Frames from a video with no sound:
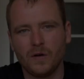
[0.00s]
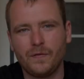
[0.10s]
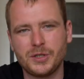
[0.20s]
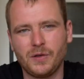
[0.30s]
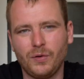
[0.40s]

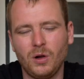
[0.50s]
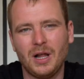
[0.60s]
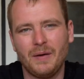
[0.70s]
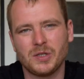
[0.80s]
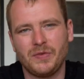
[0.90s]
First of
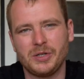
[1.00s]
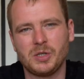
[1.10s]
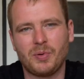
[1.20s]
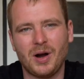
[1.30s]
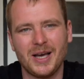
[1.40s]
all, I was very
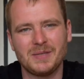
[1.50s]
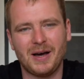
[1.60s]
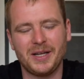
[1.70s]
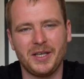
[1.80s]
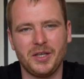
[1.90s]
surprised
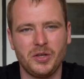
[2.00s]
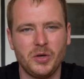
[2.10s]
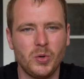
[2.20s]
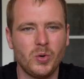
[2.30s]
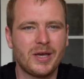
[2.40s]
by the
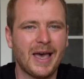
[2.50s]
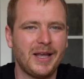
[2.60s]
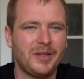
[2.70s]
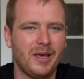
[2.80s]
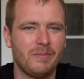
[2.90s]
new
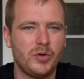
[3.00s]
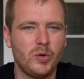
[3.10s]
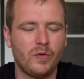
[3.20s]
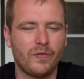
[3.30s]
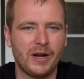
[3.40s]
KTM
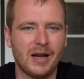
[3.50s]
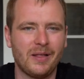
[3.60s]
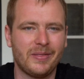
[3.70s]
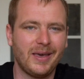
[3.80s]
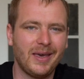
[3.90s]
Duke
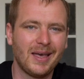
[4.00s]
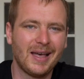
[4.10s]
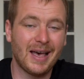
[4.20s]
390